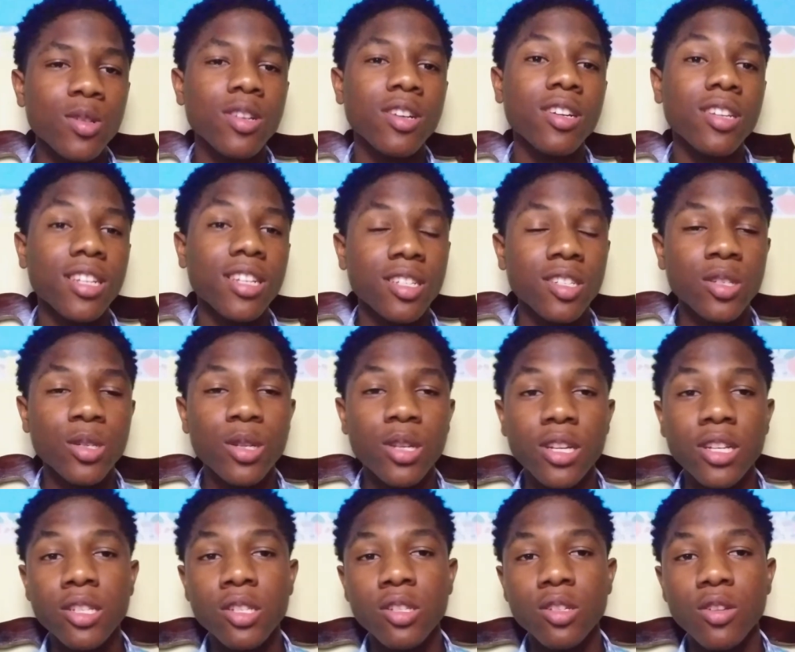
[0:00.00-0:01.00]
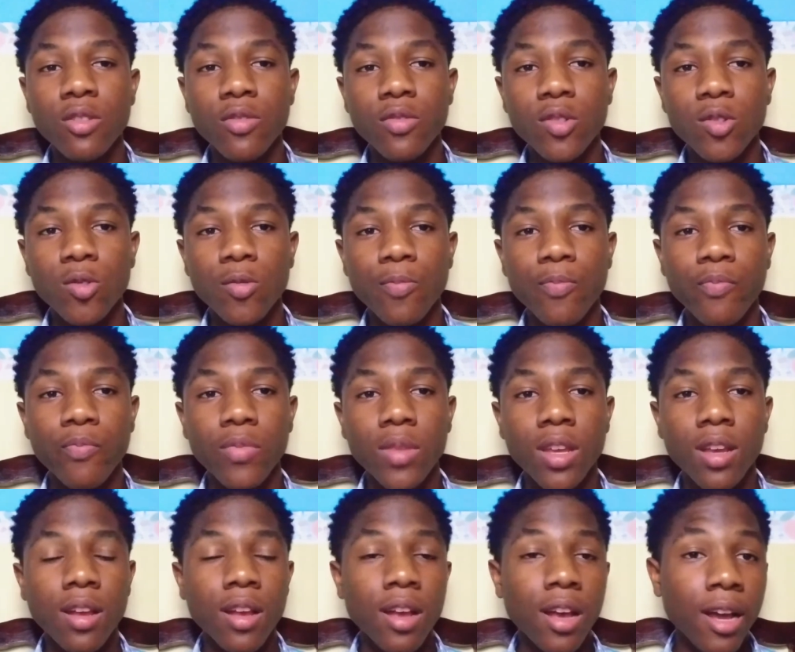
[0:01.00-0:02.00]
Connection lesson review.
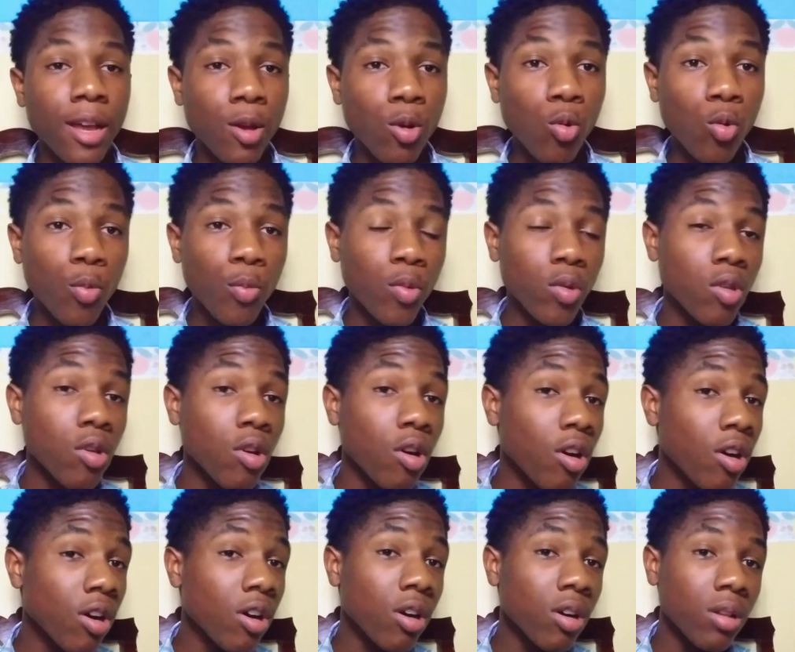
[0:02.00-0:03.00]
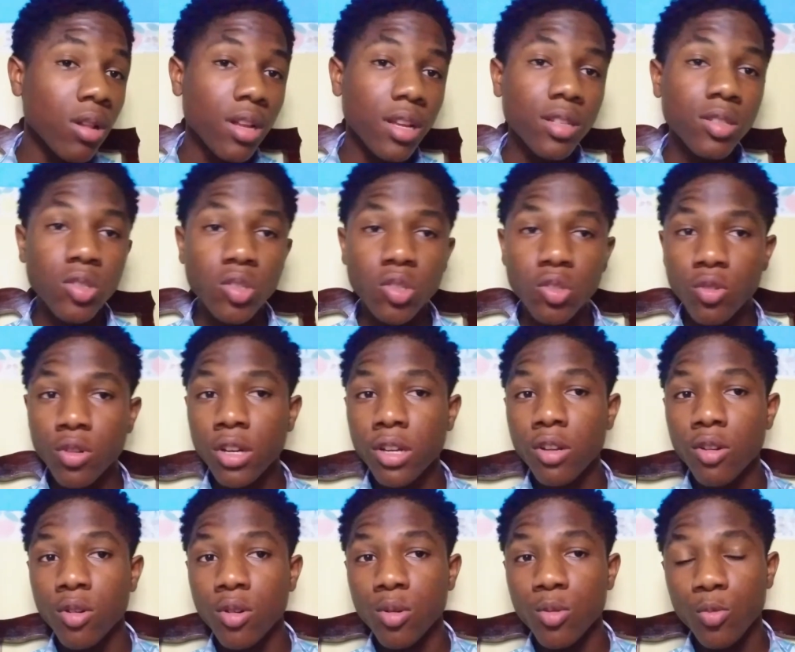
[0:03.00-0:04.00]
I hope we all
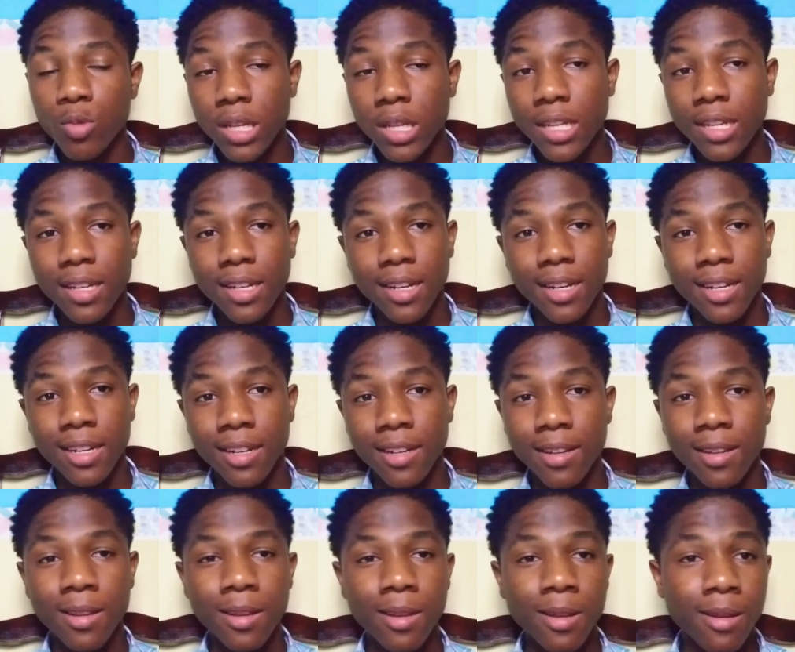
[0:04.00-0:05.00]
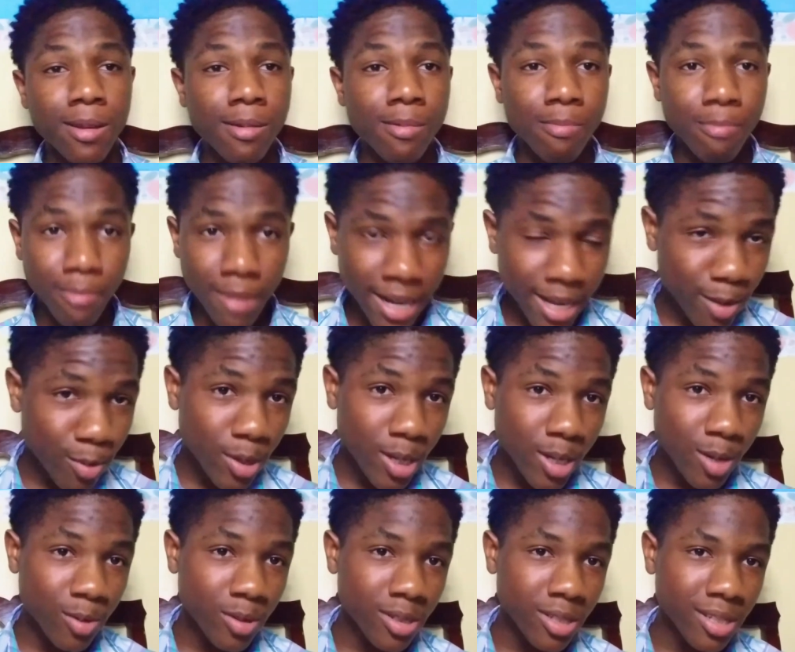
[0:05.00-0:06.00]
enjoyed our week. My
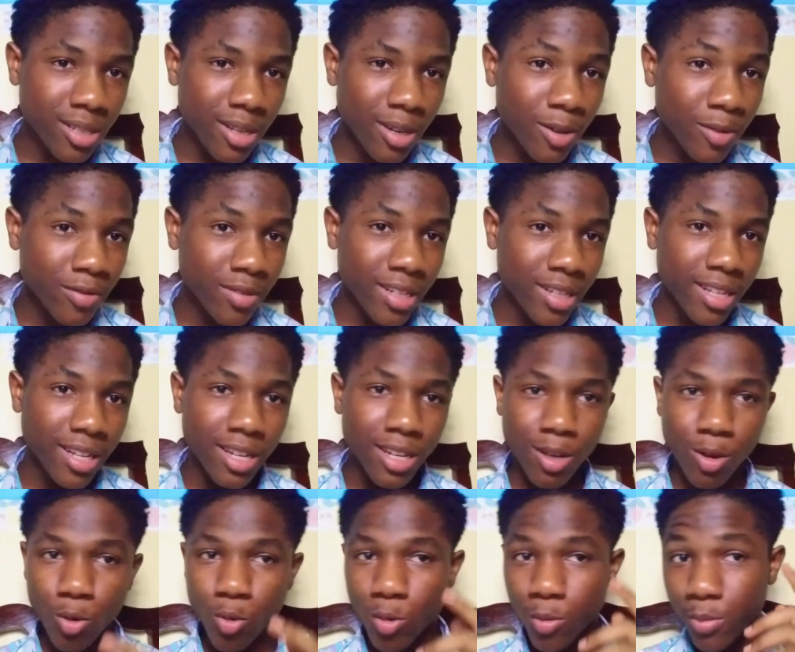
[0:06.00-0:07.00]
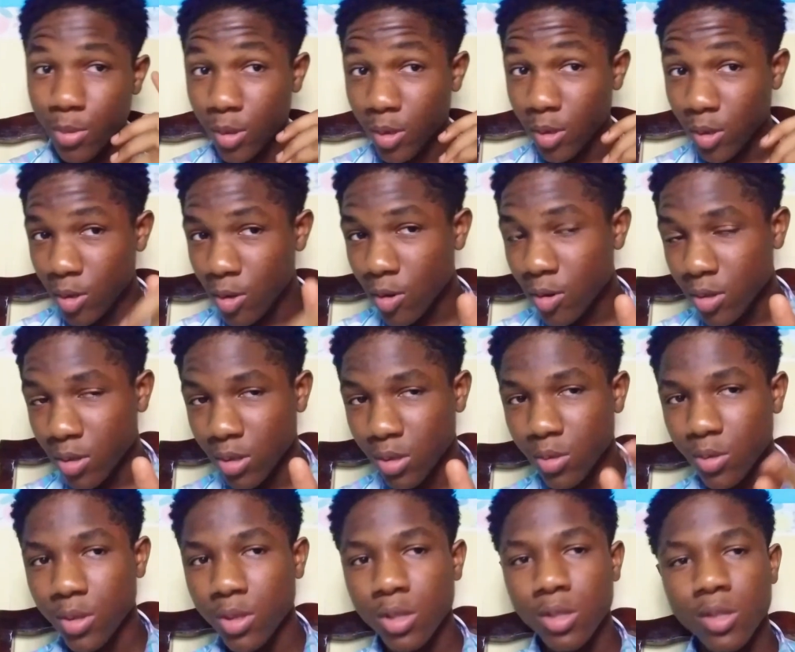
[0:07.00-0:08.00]
week was lovely and I hope
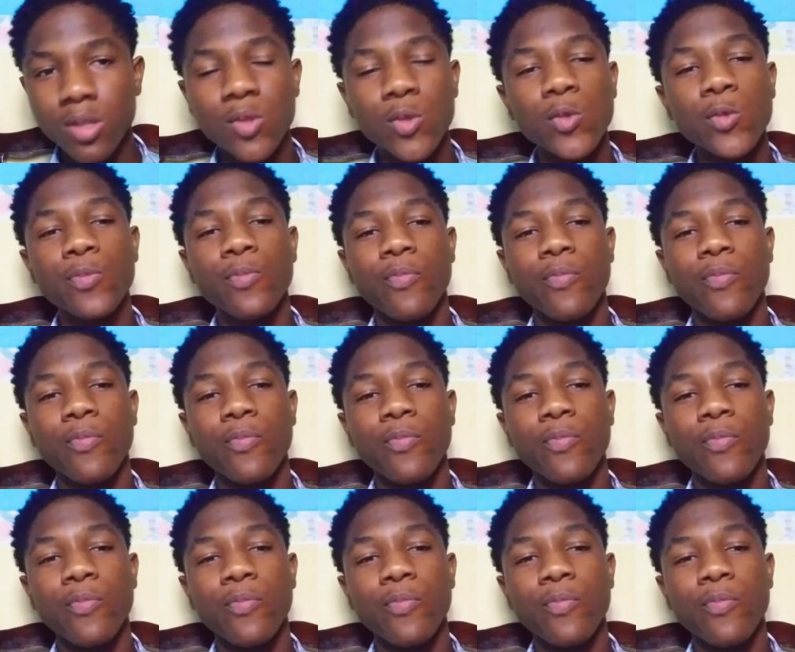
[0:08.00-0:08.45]
yours was too.